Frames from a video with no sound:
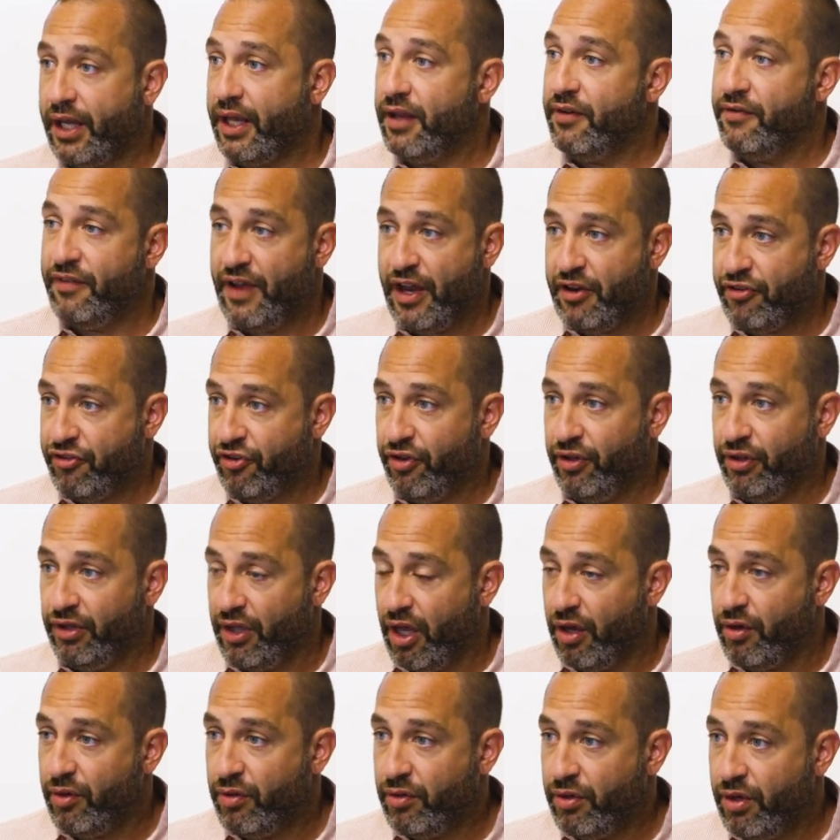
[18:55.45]
conventional
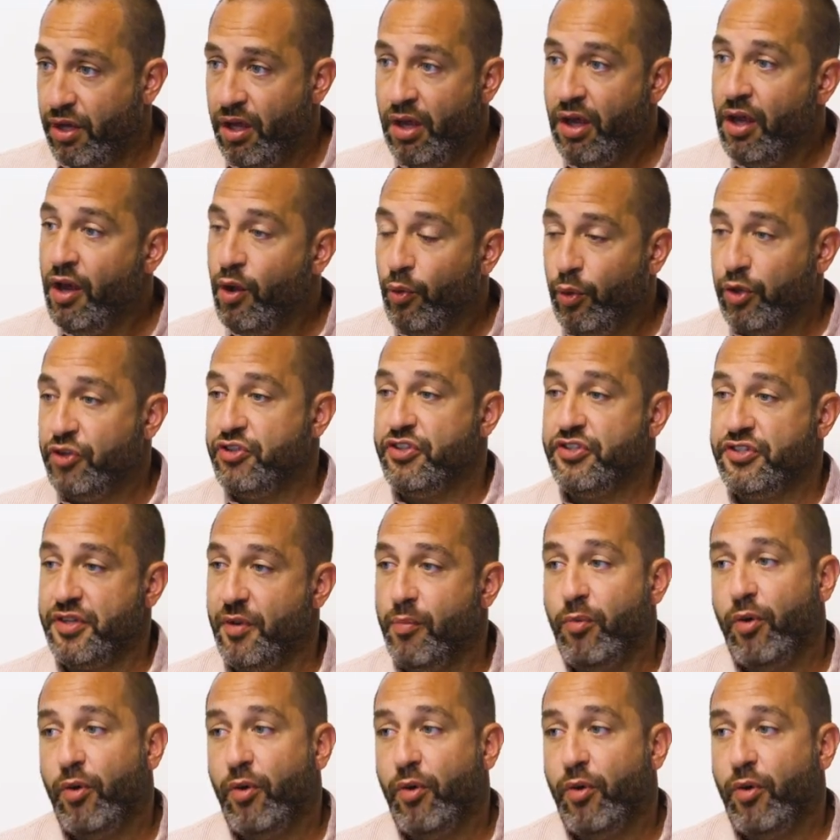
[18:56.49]
loan, which is a